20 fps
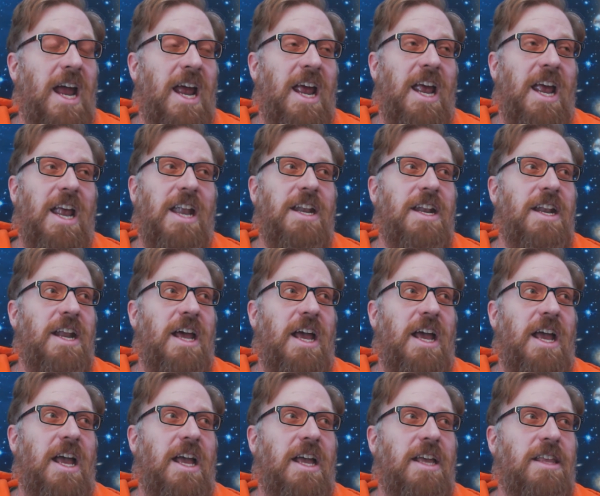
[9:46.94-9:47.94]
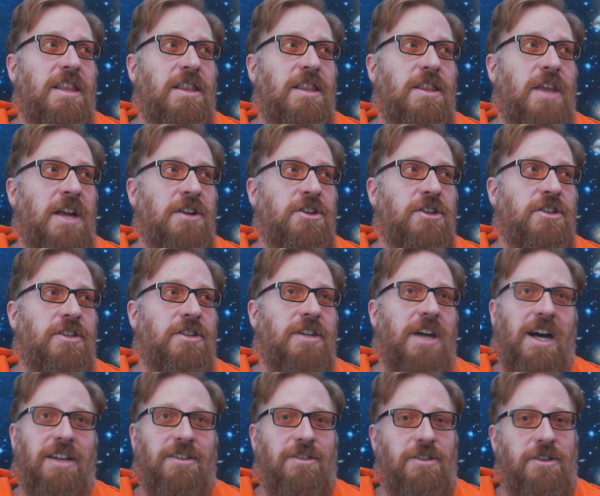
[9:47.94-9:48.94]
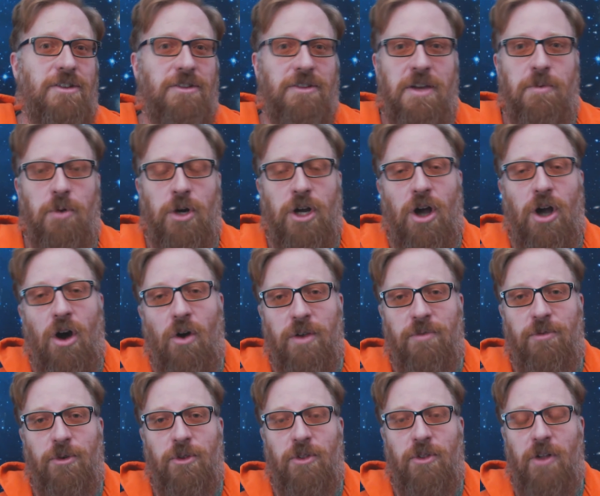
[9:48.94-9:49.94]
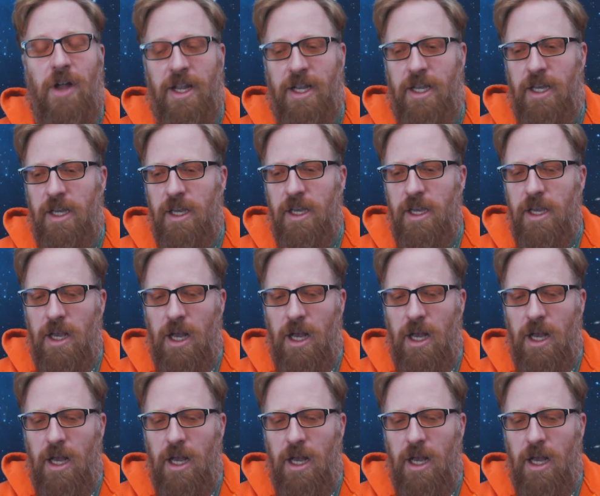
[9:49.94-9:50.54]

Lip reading: And they just constantly were calling for like,